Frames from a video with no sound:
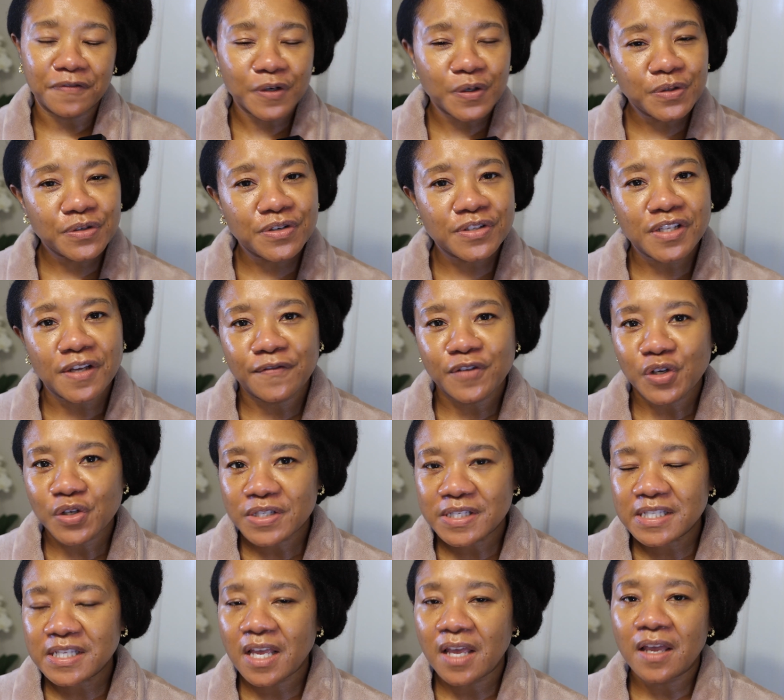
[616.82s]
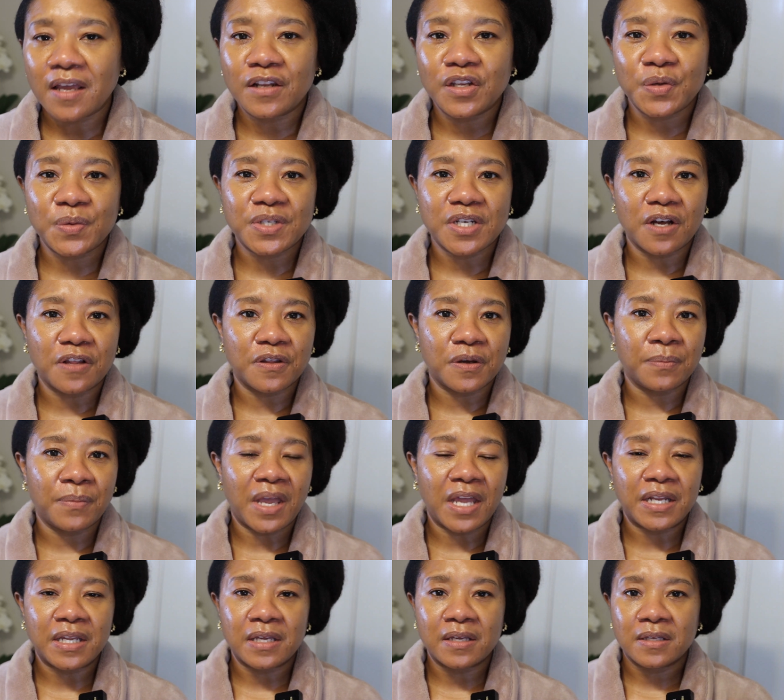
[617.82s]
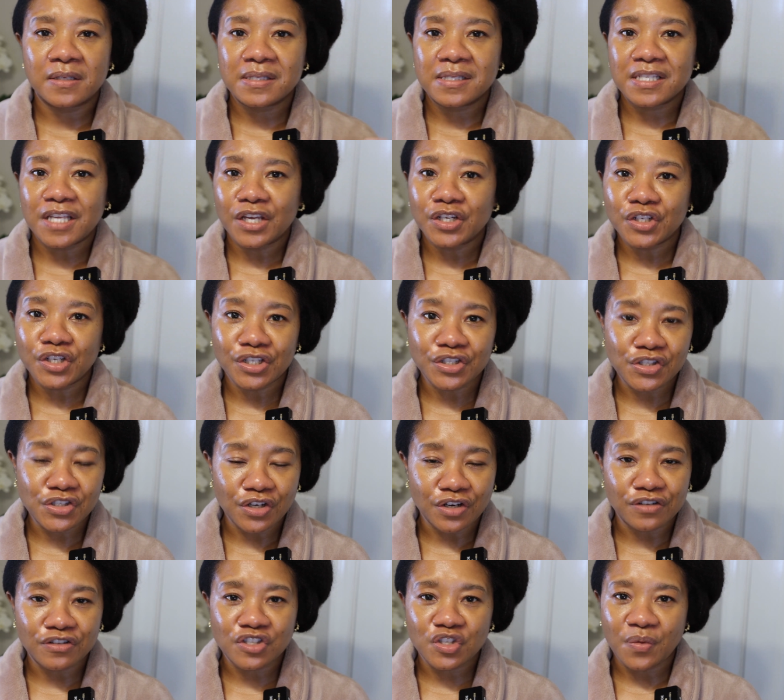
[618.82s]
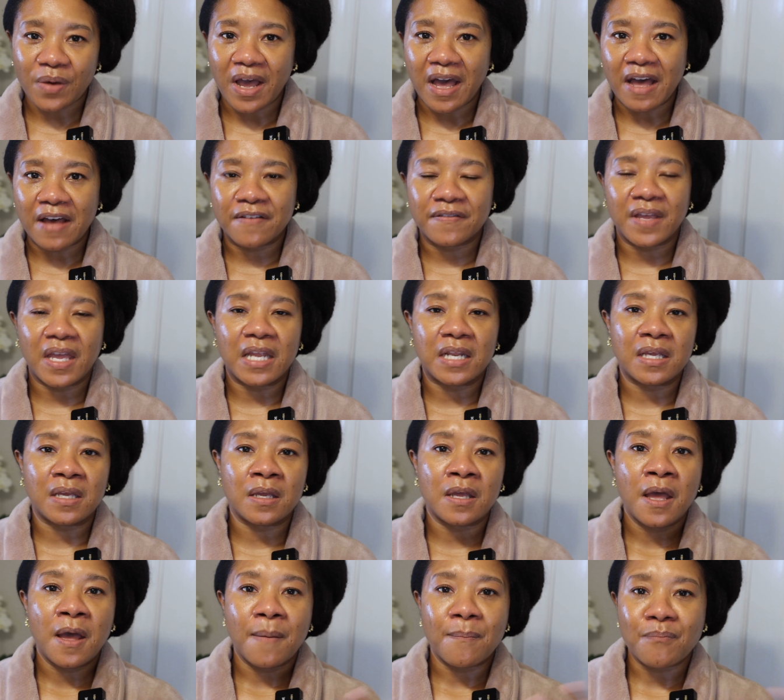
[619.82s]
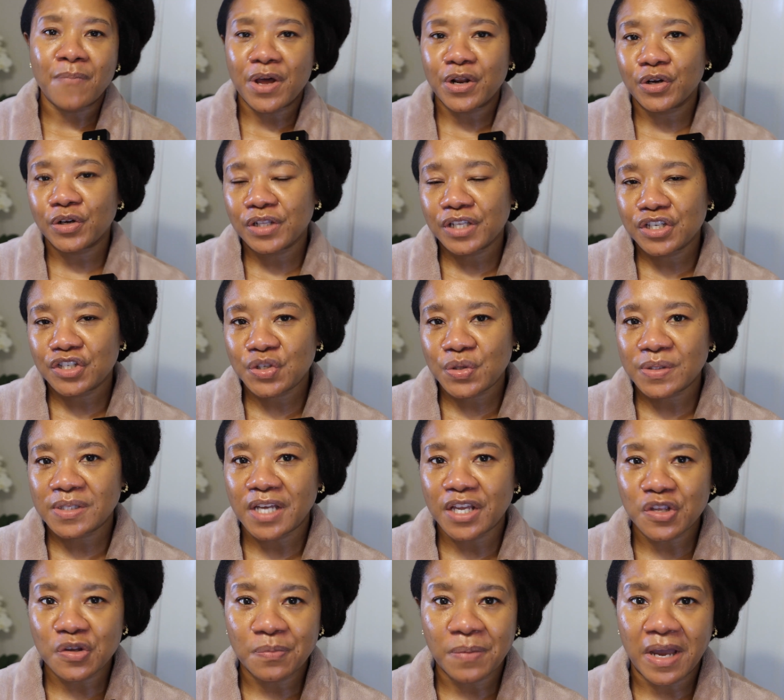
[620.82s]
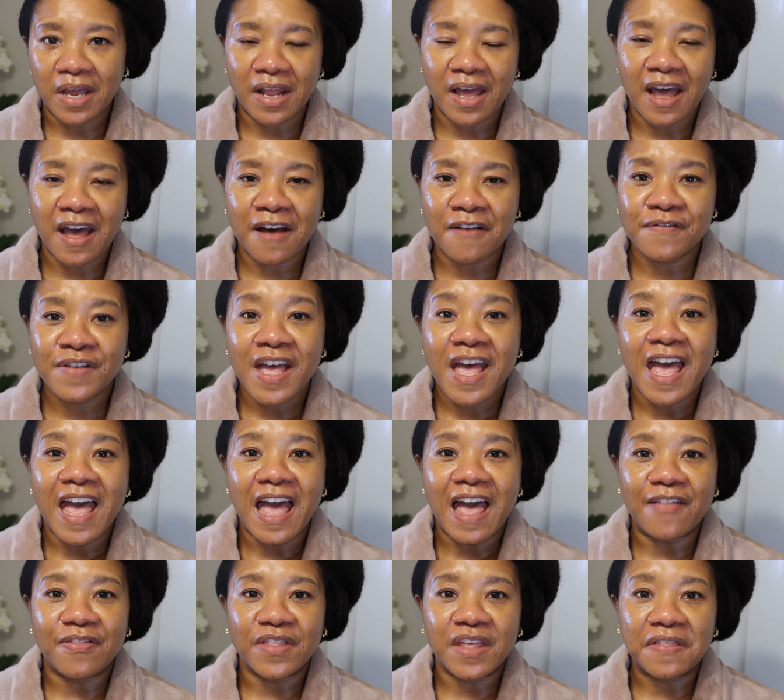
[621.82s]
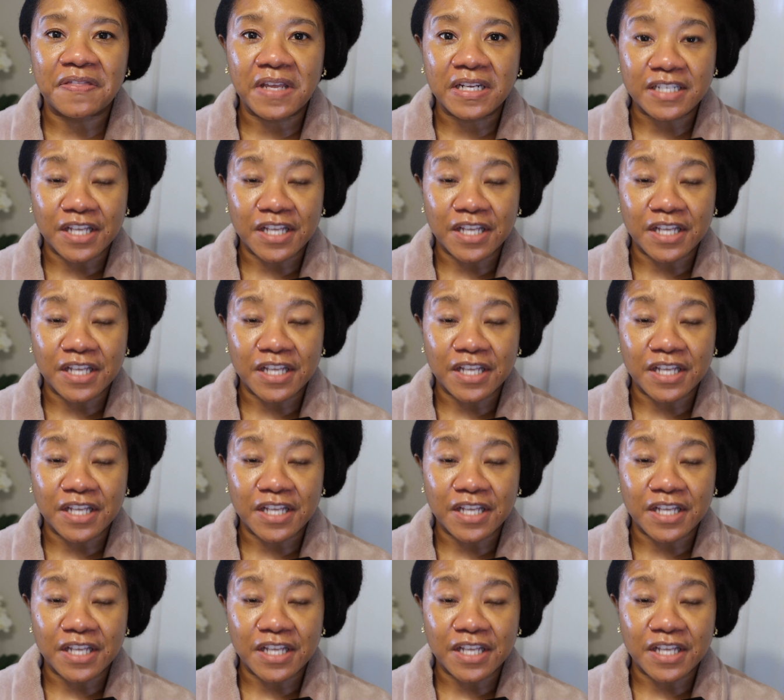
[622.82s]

photos of your skin, you tell them any skin concerns you have, any medical issues that you might have, and then they